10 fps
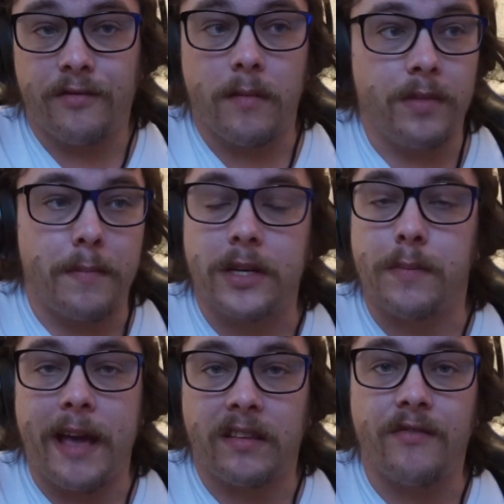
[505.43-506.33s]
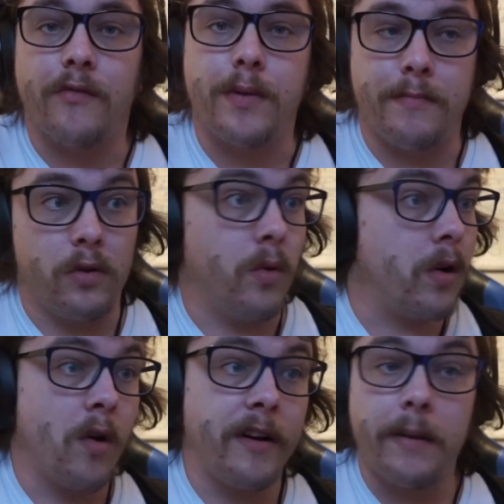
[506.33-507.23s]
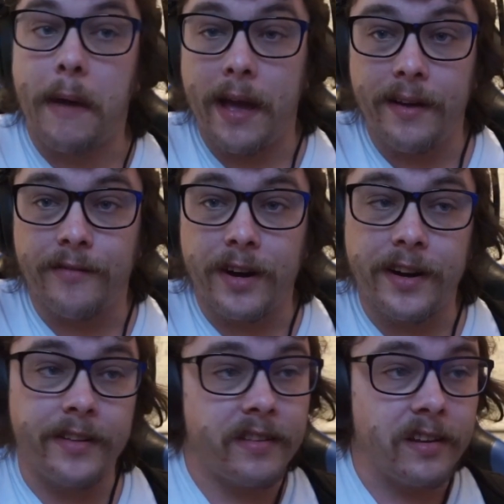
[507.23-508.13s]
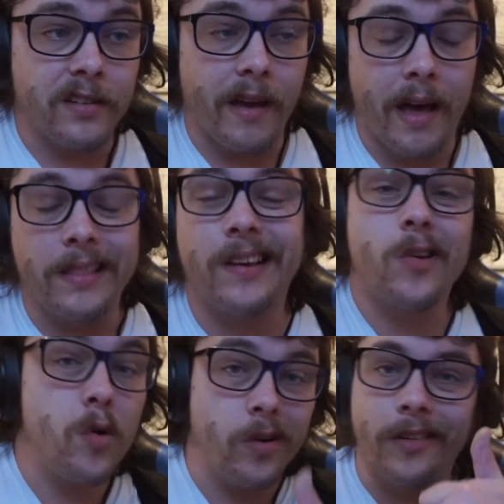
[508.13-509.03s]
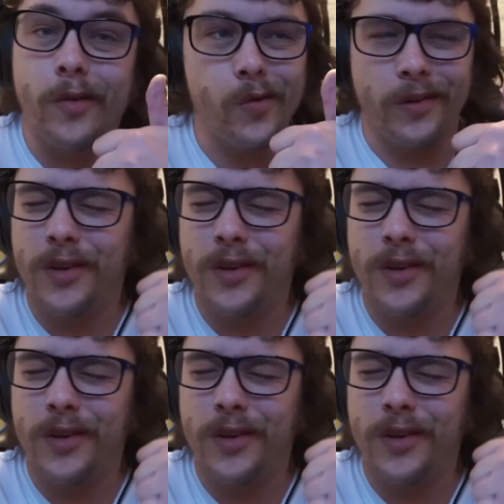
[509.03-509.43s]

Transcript: from the perspective of people who are already paying for it and things like that. Then cool.